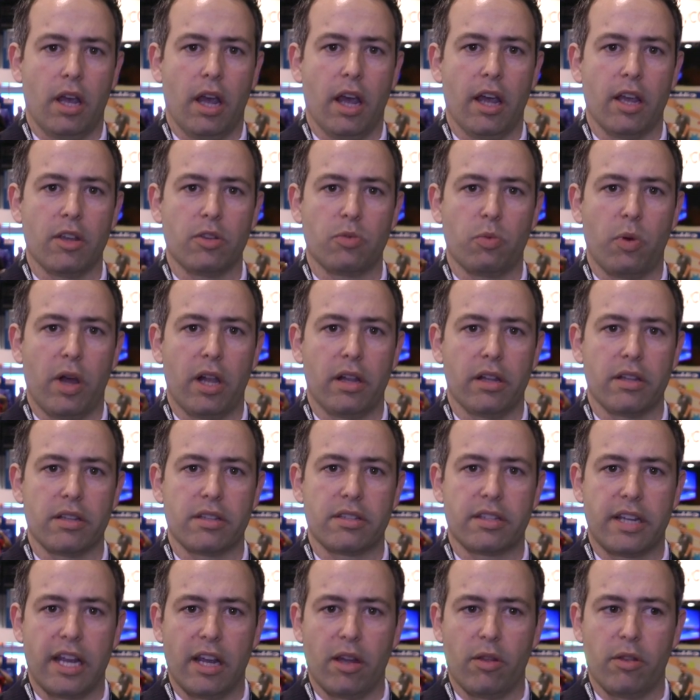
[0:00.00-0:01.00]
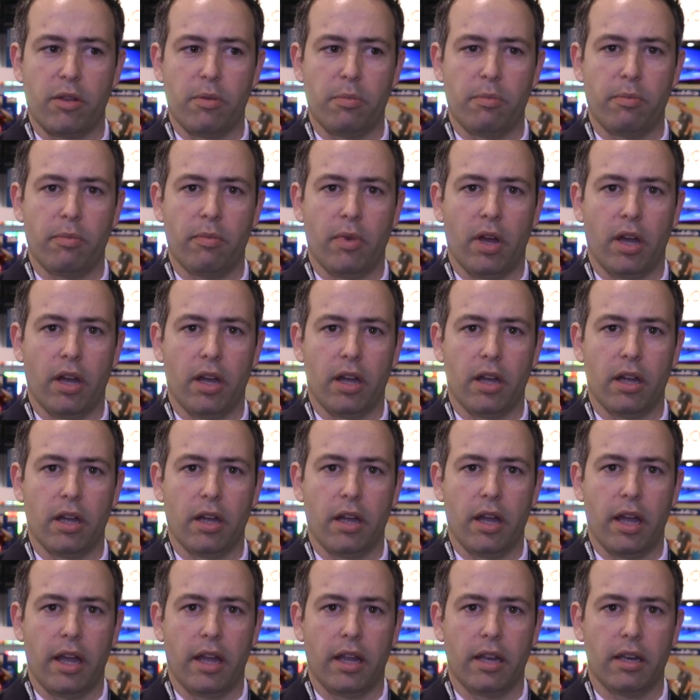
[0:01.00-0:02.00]
as well as scale them
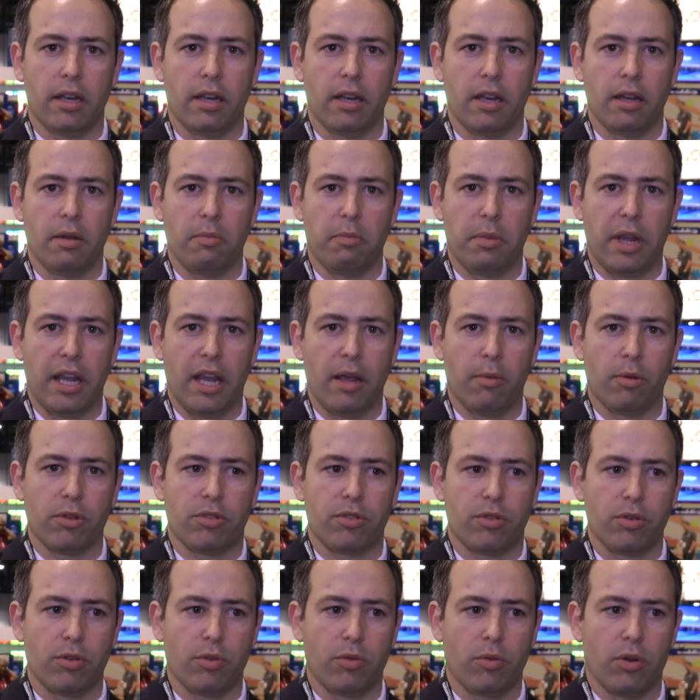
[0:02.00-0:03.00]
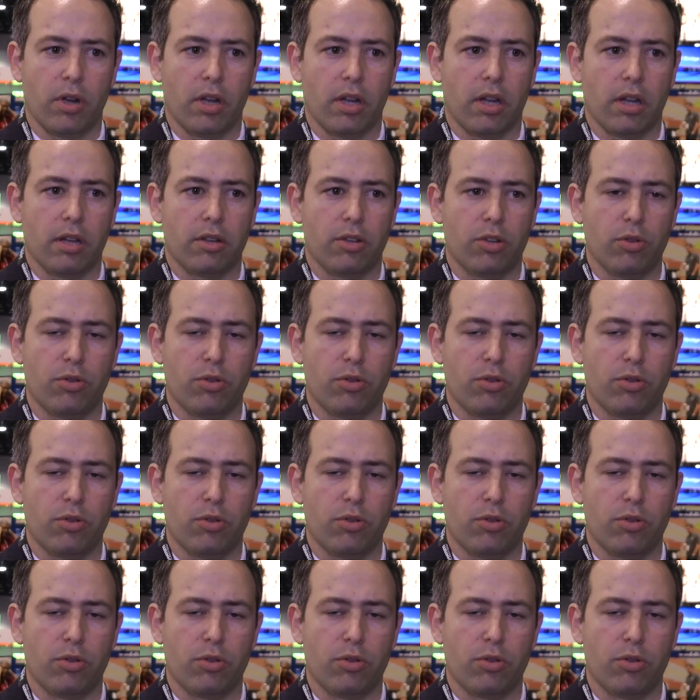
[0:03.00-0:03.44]
and be able to